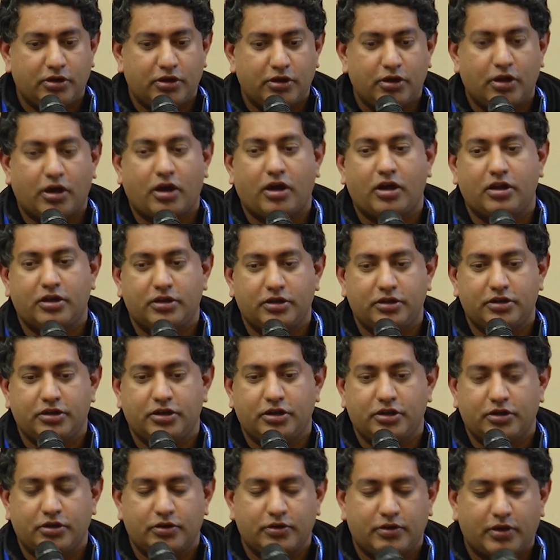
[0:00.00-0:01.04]
not,
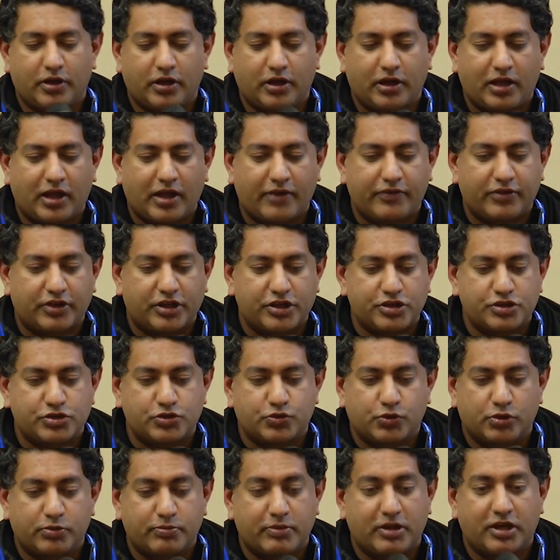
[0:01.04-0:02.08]
having issues
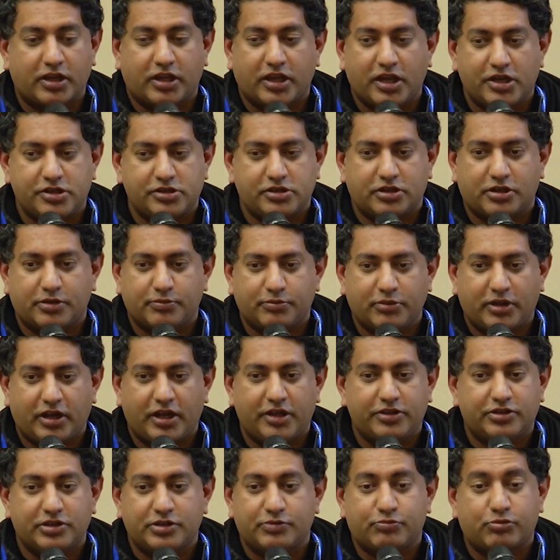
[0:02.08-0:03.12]
with medication
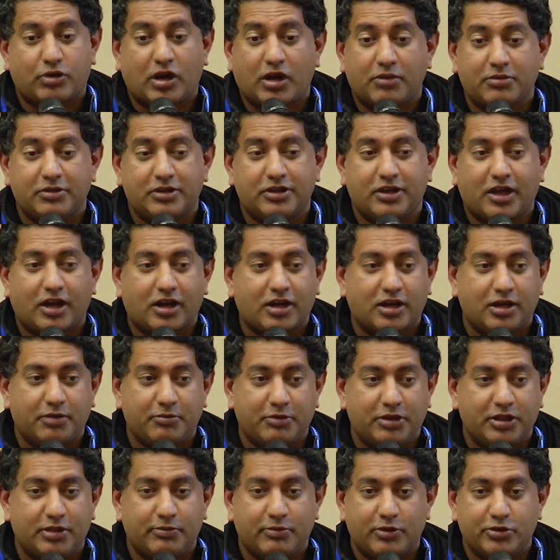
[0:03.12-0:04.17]
compliance is probably not going to
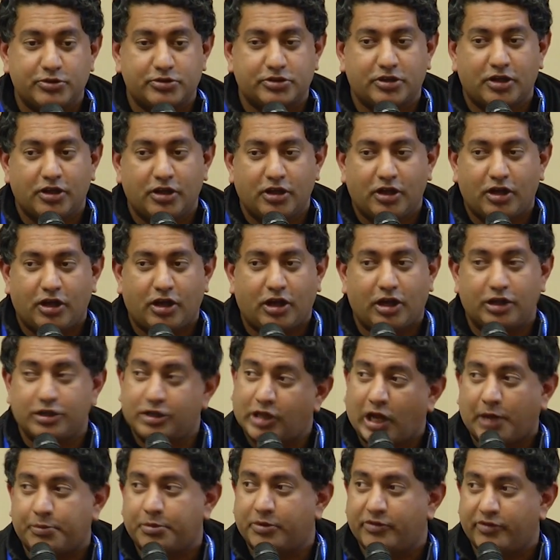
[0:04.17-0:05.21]
be the most on
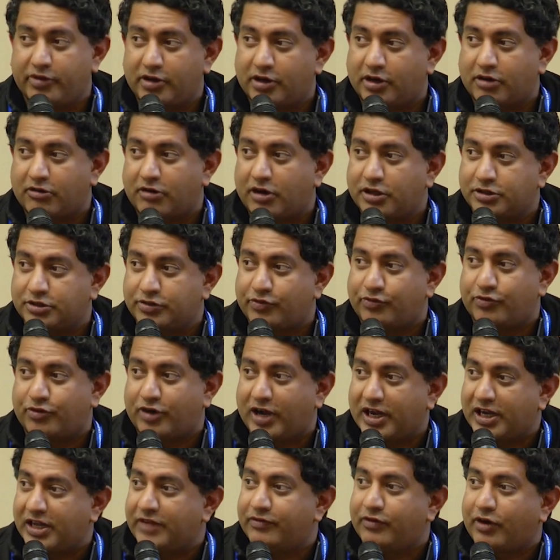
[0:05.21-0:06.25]
top of it across a
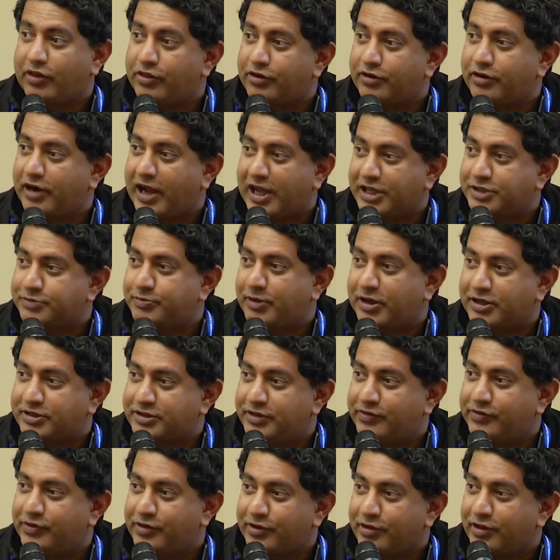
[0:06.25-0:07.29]
variety of other aspects
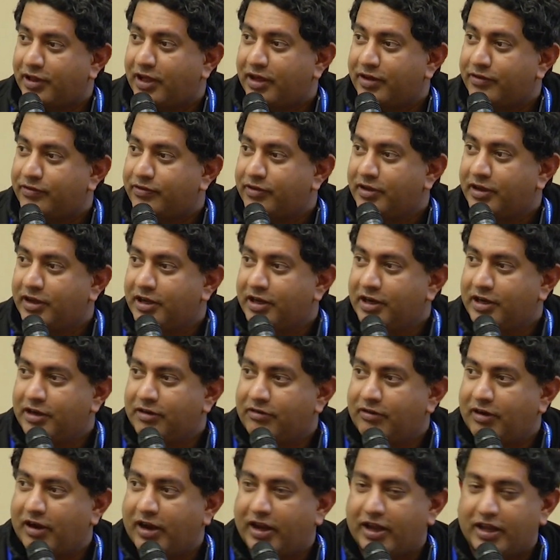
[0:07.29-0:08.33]
of their life,
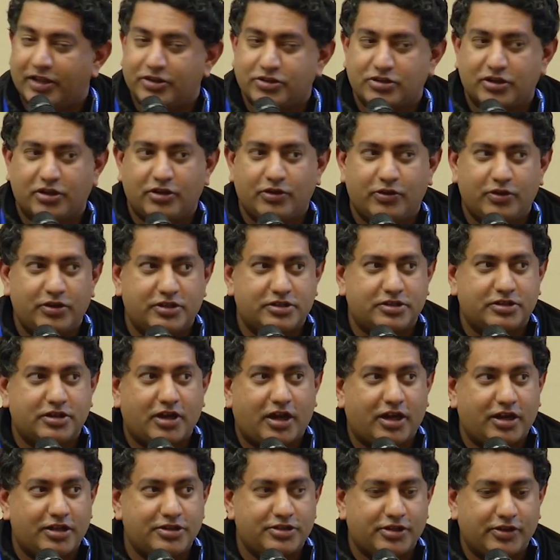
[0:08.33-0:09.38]
right? And so it's
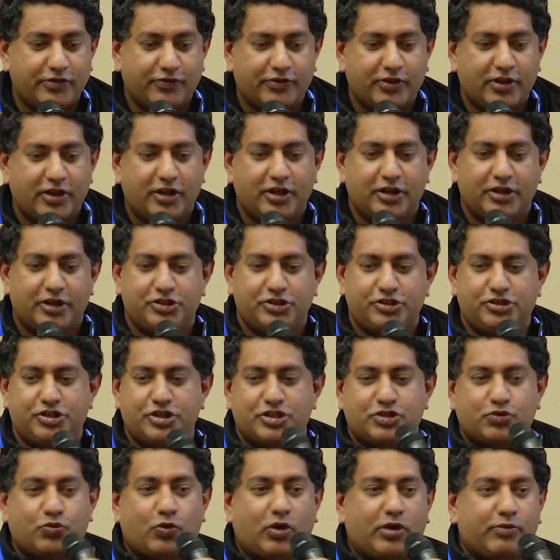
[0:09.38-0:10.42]
not as if
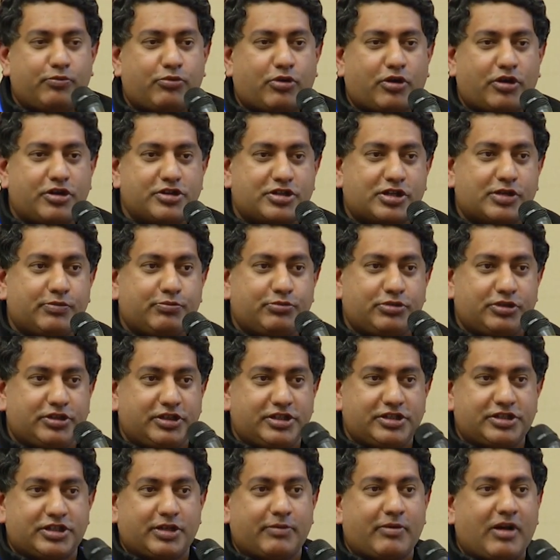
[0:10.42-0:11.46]
this one part is
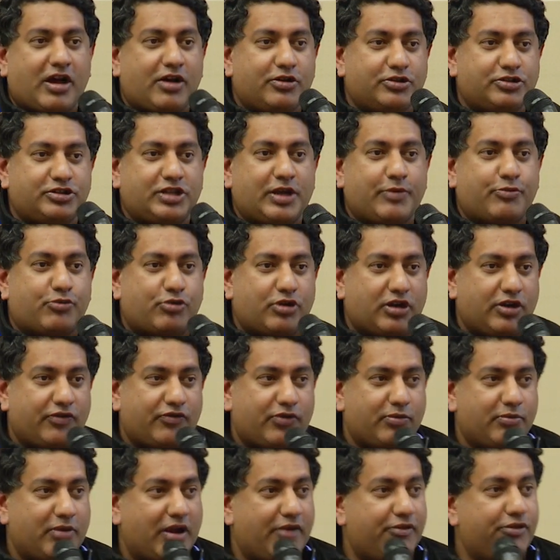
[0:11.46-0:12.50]
completely somehow separated
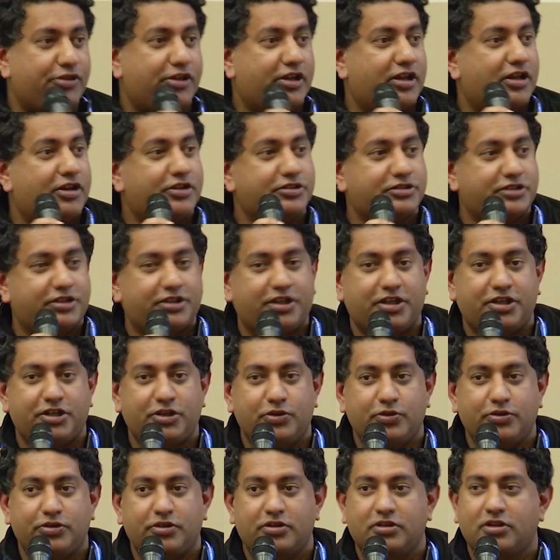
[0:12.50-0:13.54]
from everything else that they
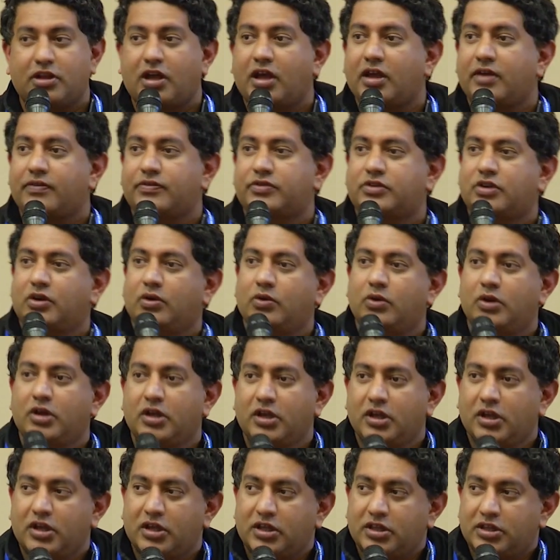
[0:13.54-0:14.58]
do in their life. So
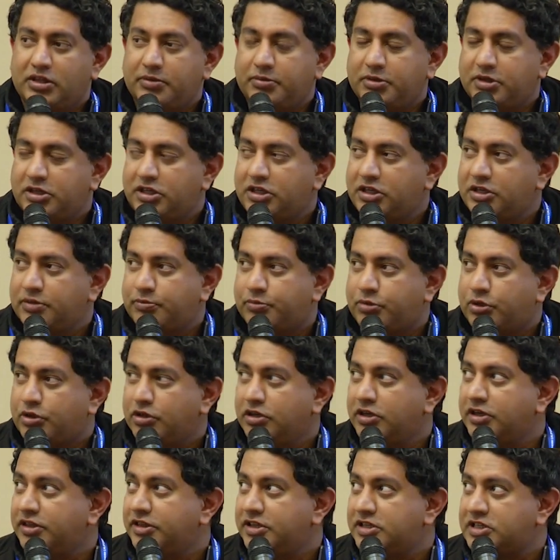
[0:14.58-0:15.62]
the ability to
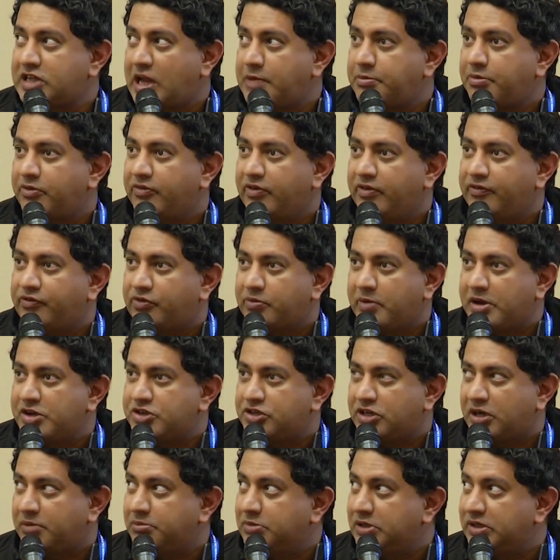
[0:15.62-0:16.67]
pull in this type of
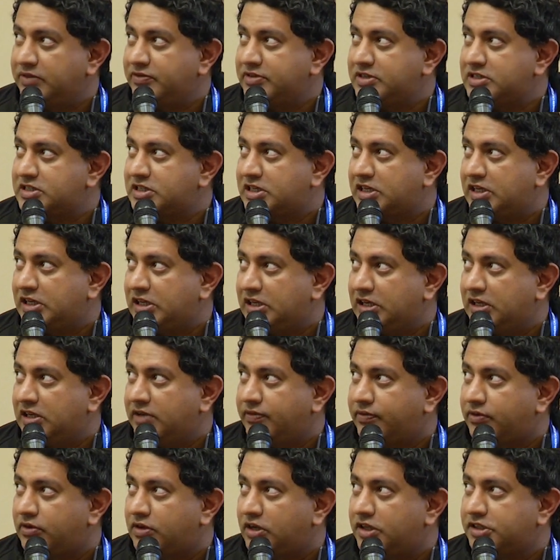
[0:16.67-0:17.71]
information, I believe, is key
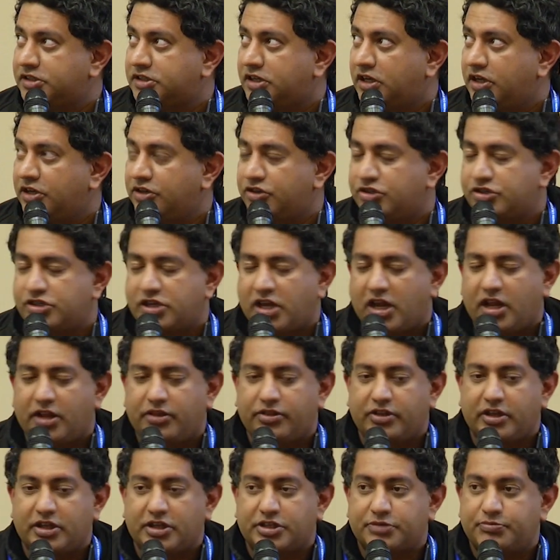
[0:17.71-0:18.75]
for us to
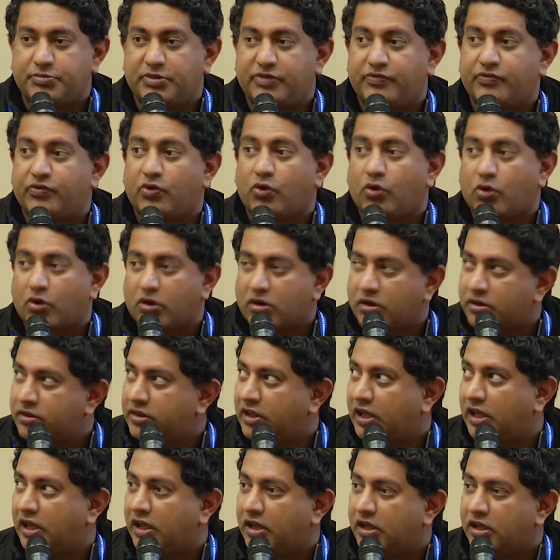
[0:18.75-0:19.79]
understand things before
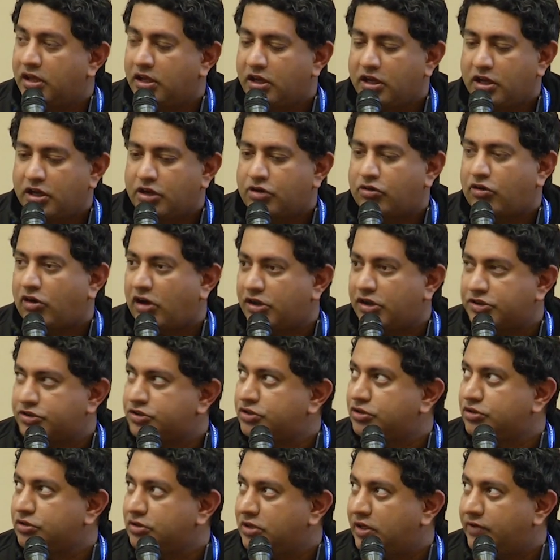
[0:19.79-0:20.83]
they cross
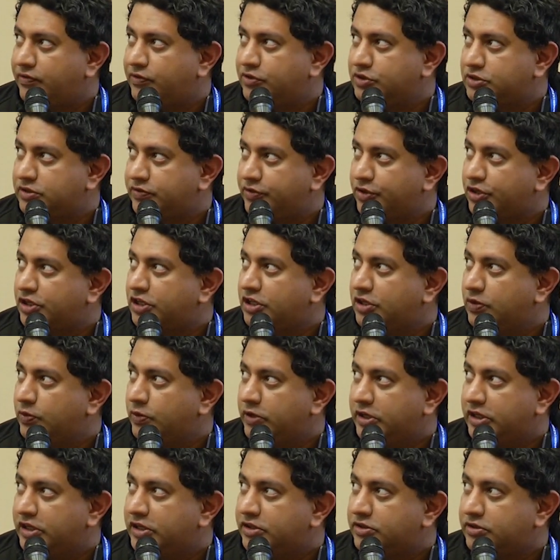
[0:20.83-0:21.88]
certain levels of
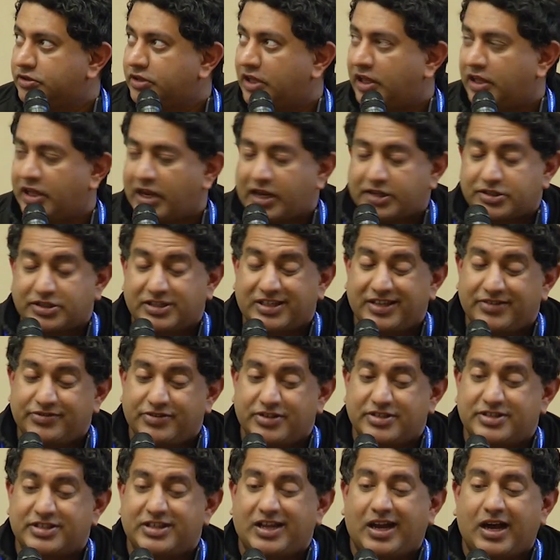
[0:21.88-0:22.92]
acuity, so that actually gives
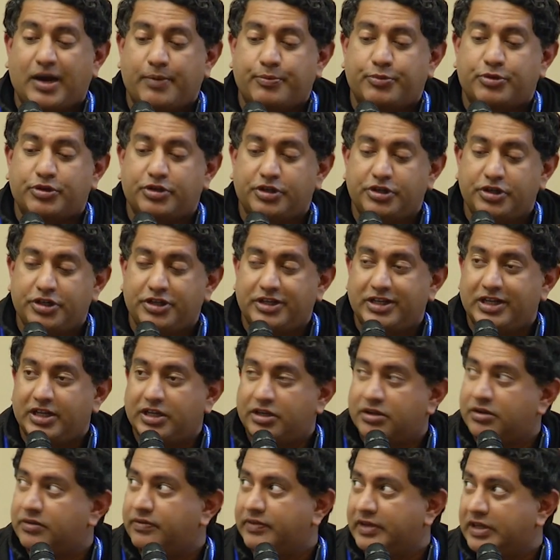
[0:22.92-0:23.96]
us the opportunity to
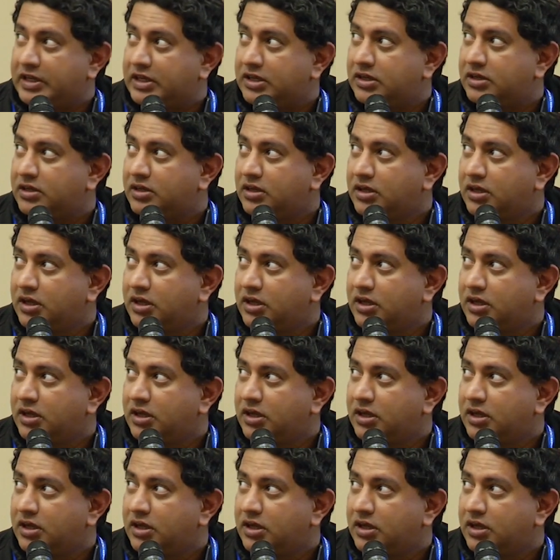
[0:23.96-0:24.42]
intervene.